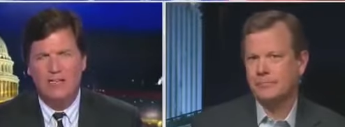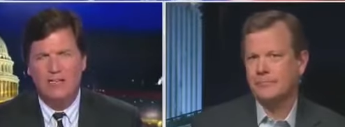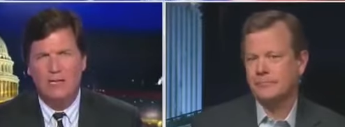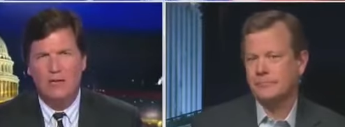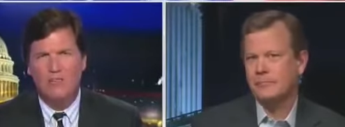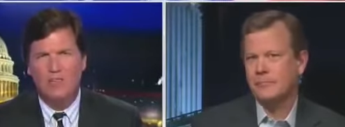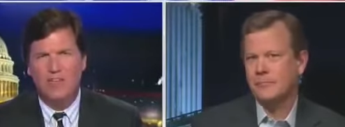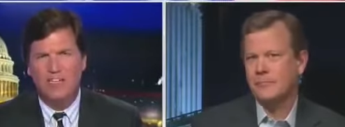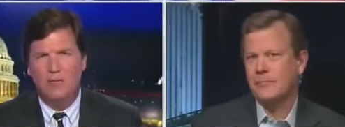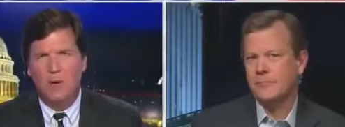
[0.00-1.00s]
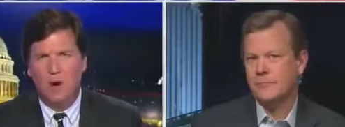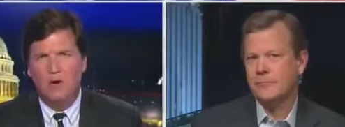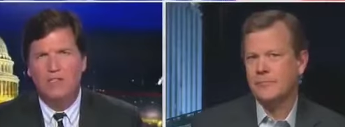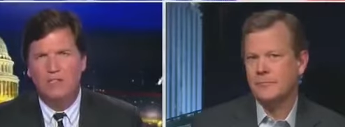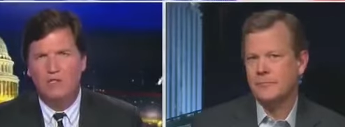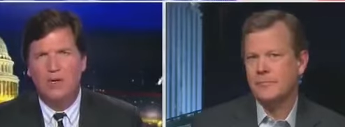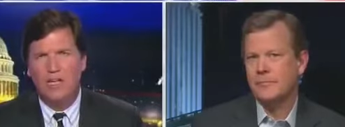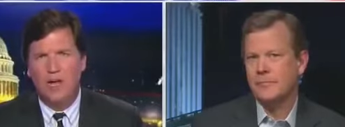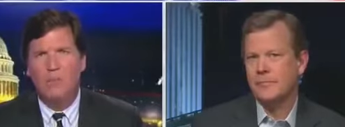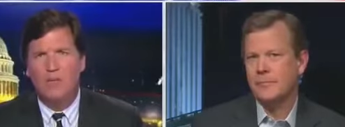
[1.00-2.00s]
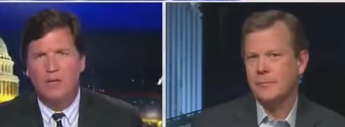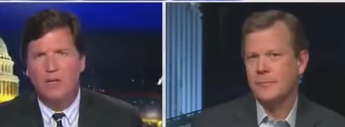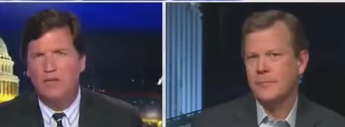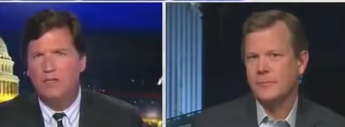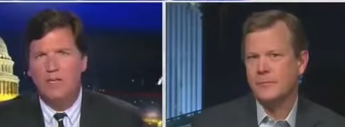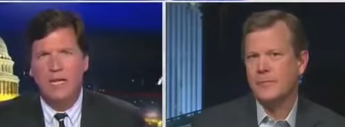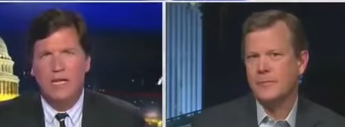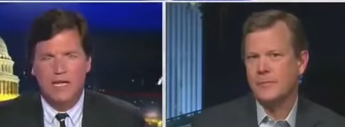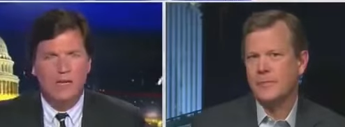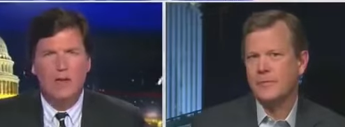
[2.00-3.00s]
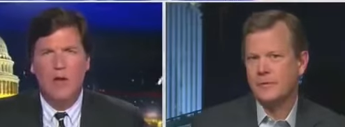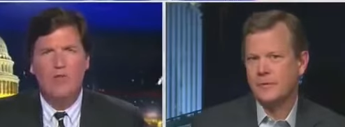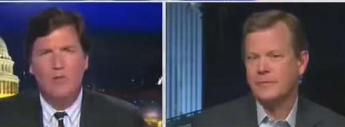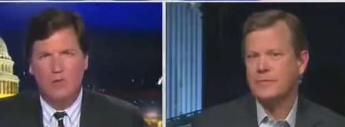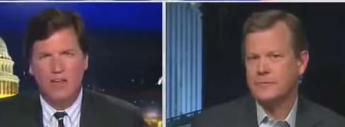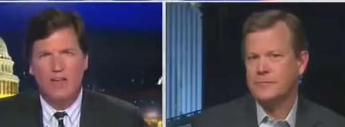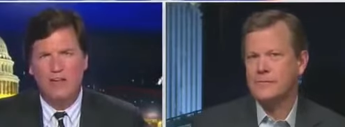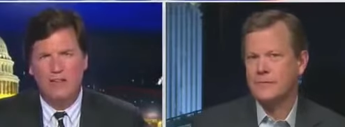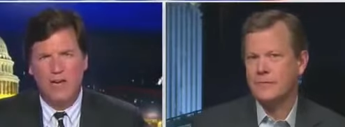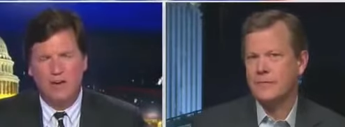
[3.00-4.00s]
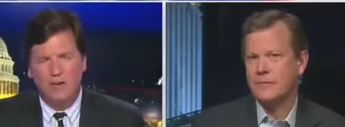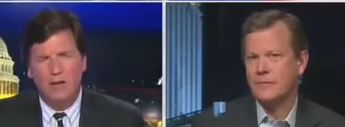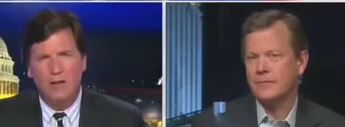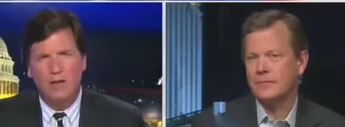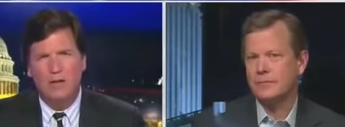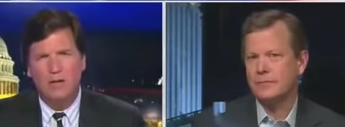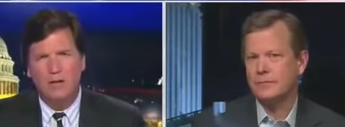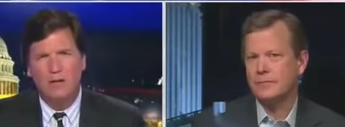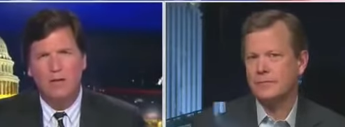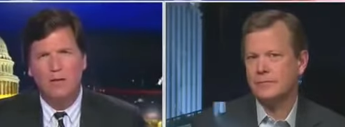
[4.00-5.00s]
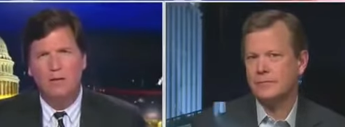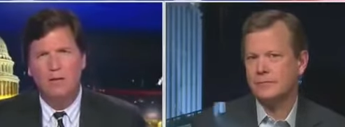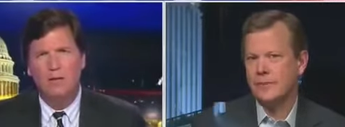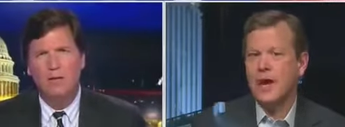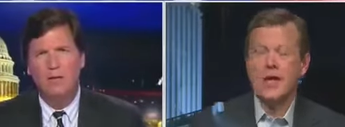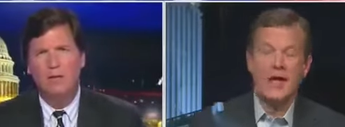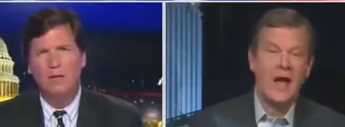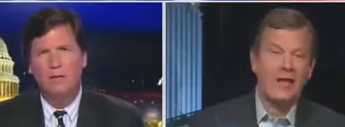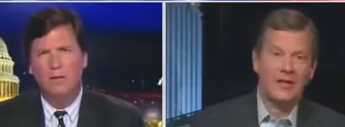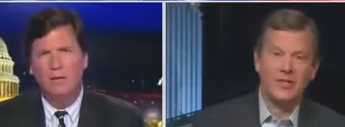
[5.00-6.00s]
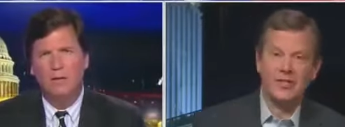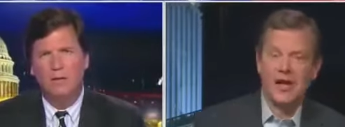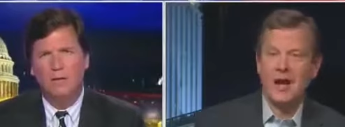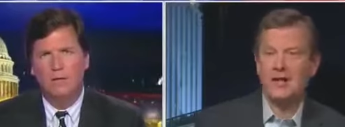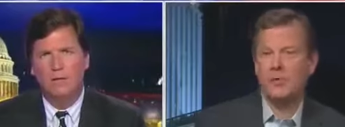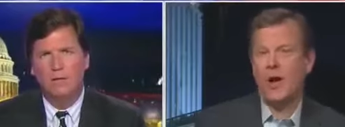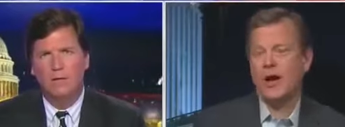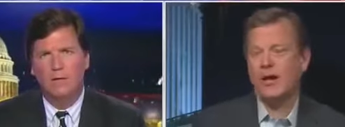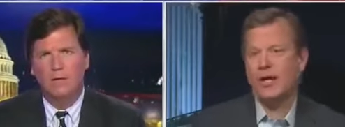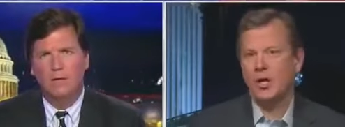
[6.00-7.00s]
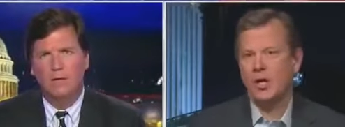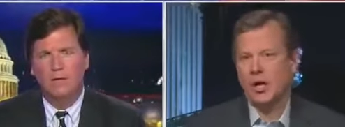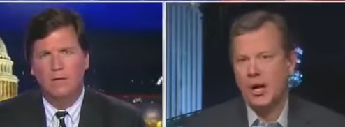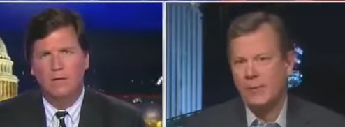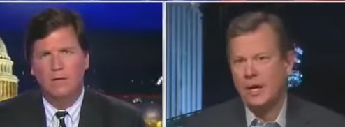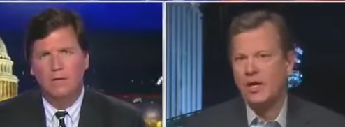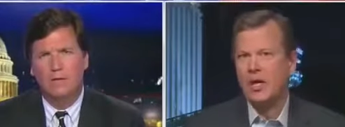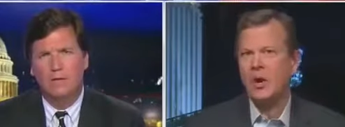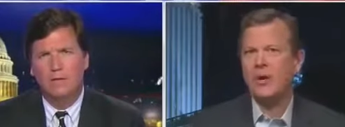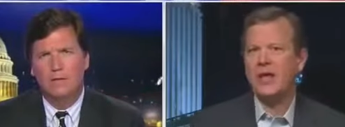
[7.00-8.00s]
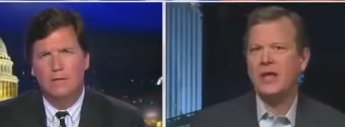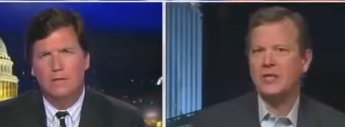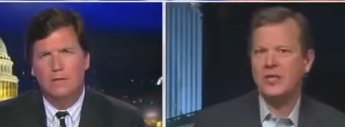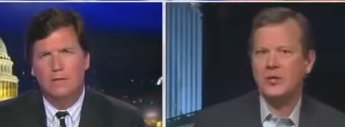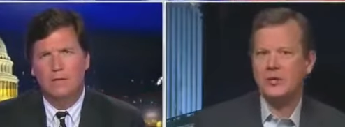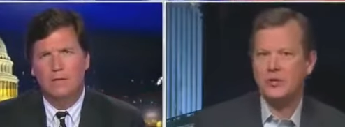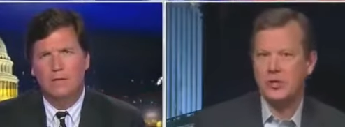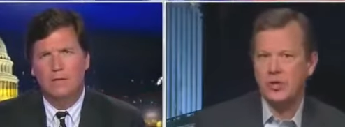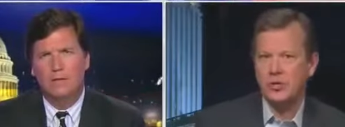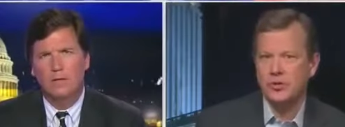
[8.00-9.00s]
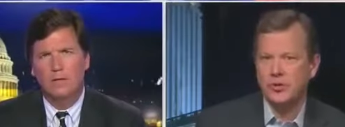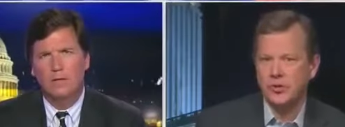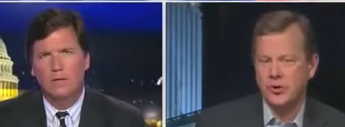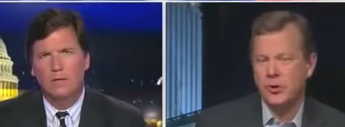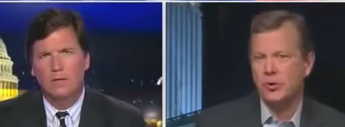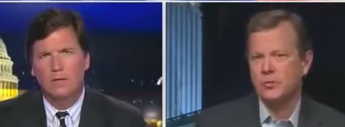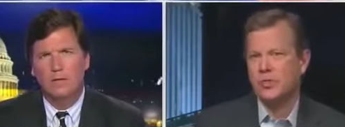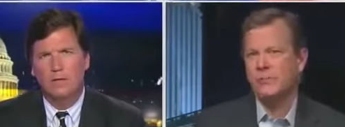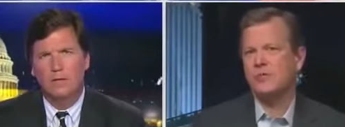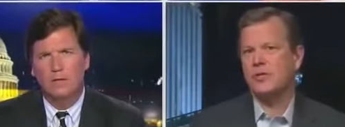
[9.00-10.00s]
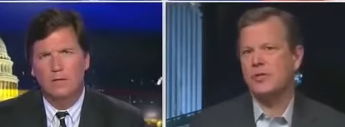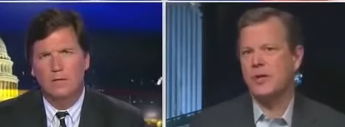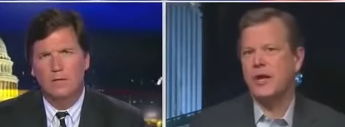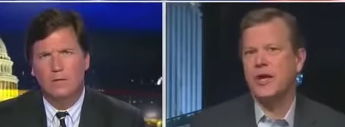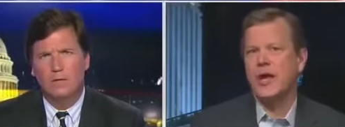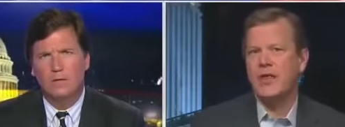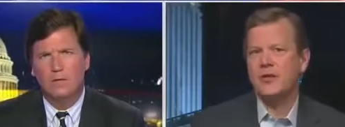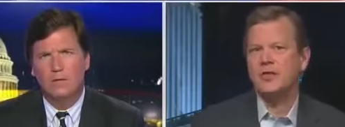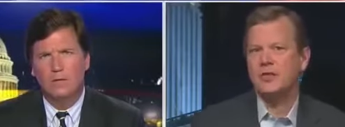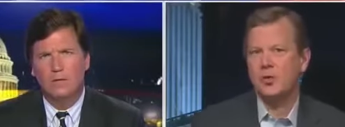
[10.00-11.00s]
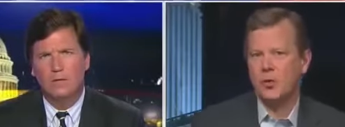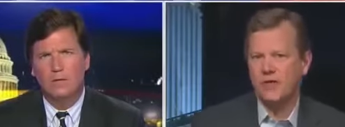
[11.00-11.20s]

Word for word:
Speaker 1: that he was, in fact, a partisan trying to help the Clintons in another arena entirely?
Speaker 2: Yeah, that's exactly right. And look, I mean, you know, he continues to use the term Simpson that this is sort of